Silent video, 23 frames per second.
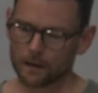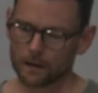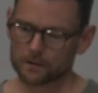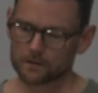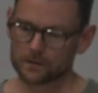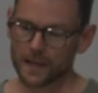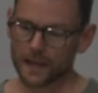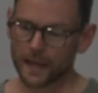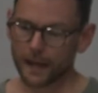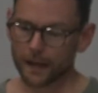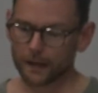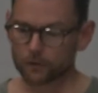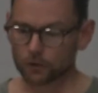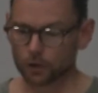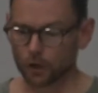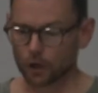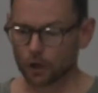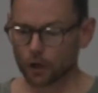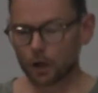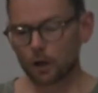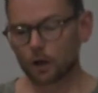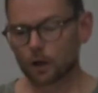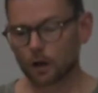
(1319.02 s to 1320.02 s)
Taking
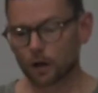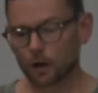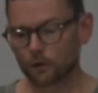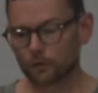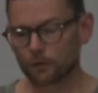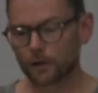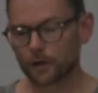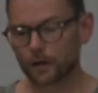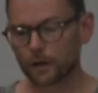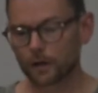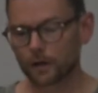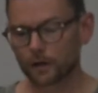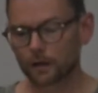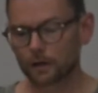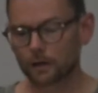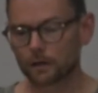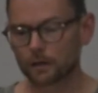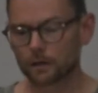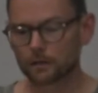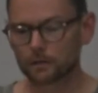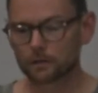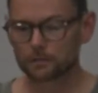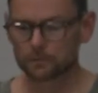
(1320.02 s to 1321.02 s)
stock of
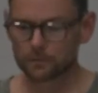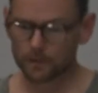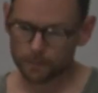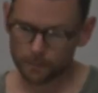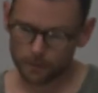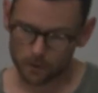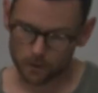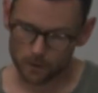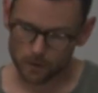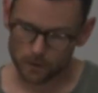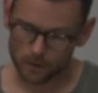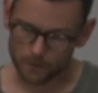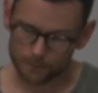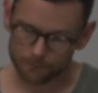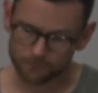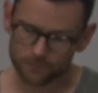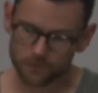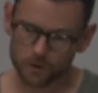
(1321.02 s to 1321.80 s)
Debord,